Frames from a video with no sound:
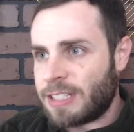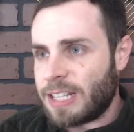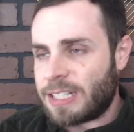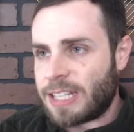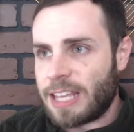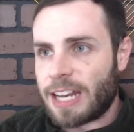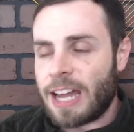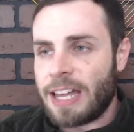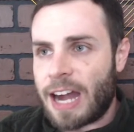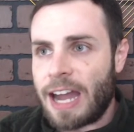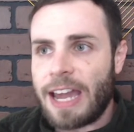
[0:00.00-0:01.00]
say that
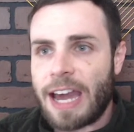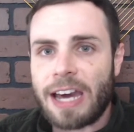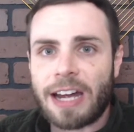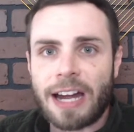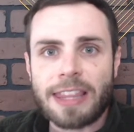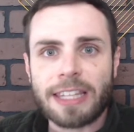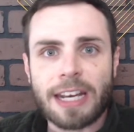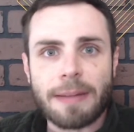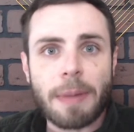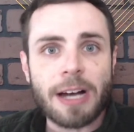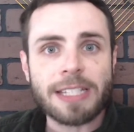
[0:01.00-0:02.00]
I think that
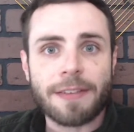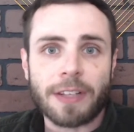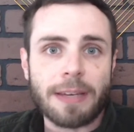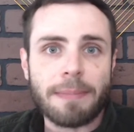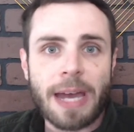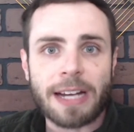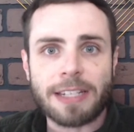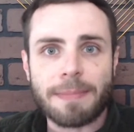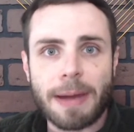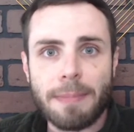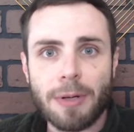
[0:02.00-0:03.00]
it positively impacted
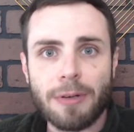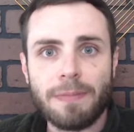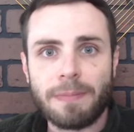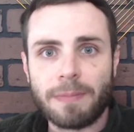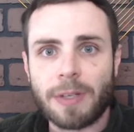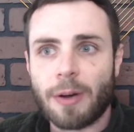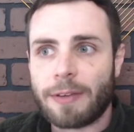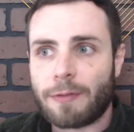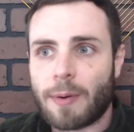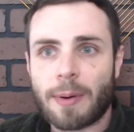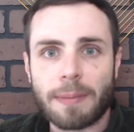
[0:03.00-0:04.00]
my mood going
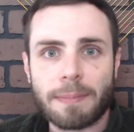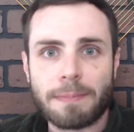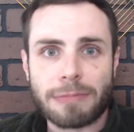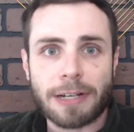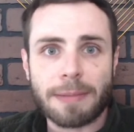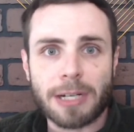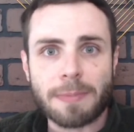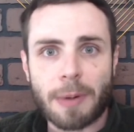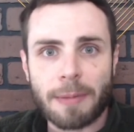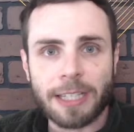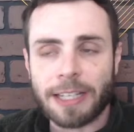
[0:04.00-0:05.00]
forward pretty much
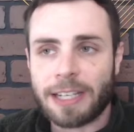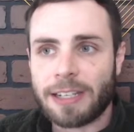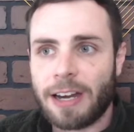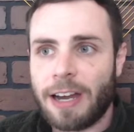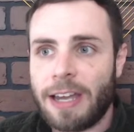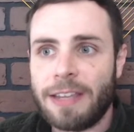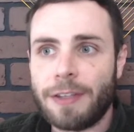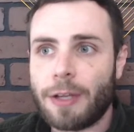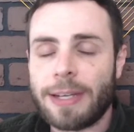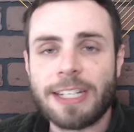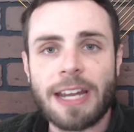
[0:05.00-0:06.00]
permanently, even though
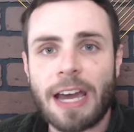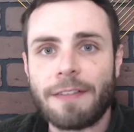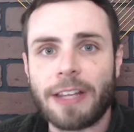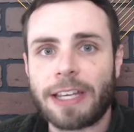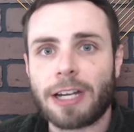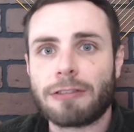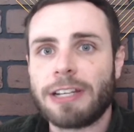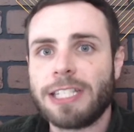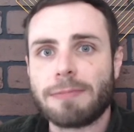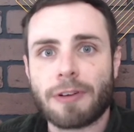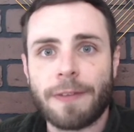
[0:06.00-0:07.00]
I didn't have like a
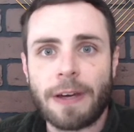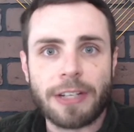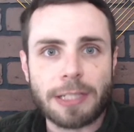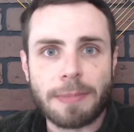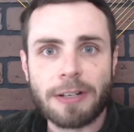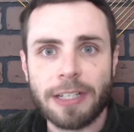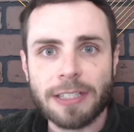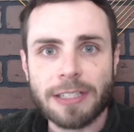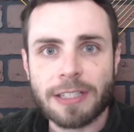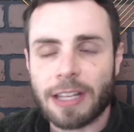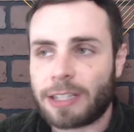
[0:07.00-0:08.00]
crazy profound
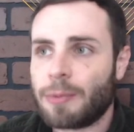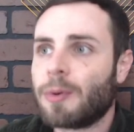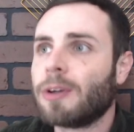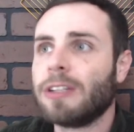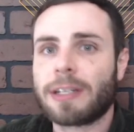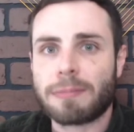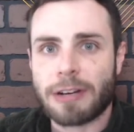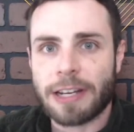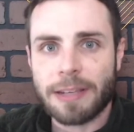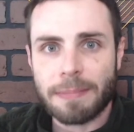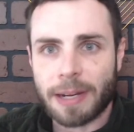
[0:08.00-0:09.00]
experience. Like, the world looked
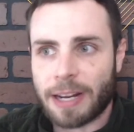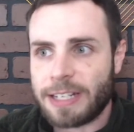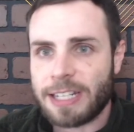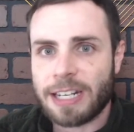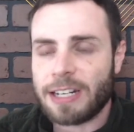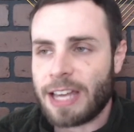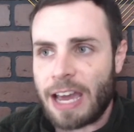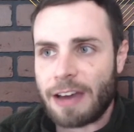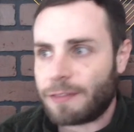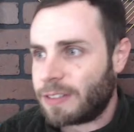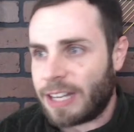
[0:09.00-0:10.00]
pretty, but I
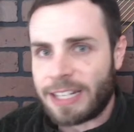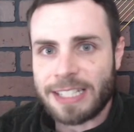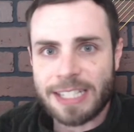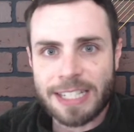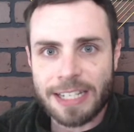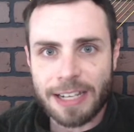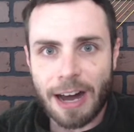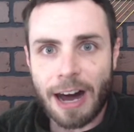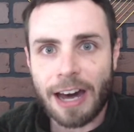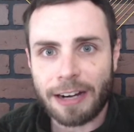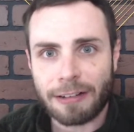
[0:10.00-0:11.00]
didn't see
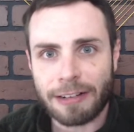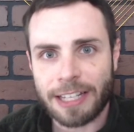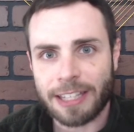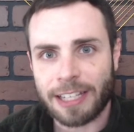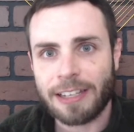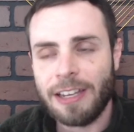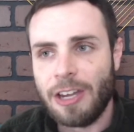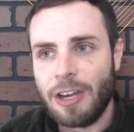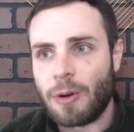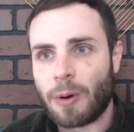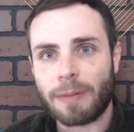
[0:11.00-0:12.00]
God or anything,
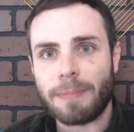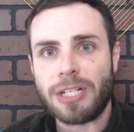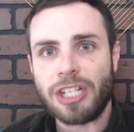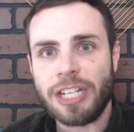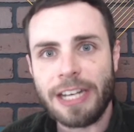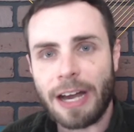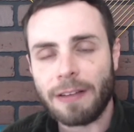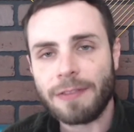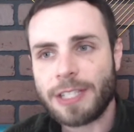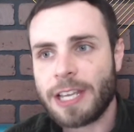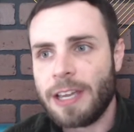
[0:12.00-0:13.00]
or machine
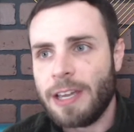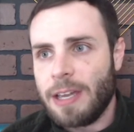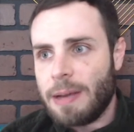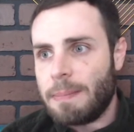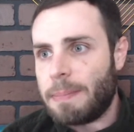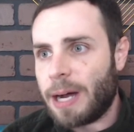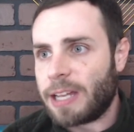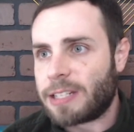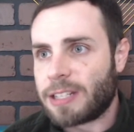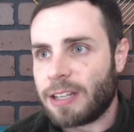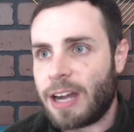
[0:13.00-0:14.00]
elves.
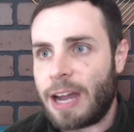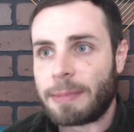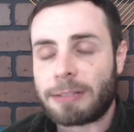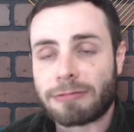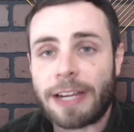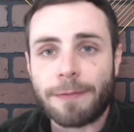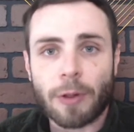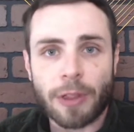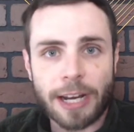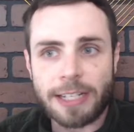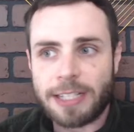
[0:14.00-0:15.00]
But I'm grateful
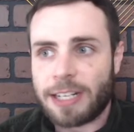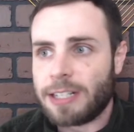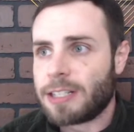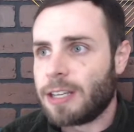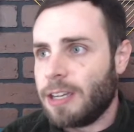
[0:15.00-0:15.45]
that I didn't,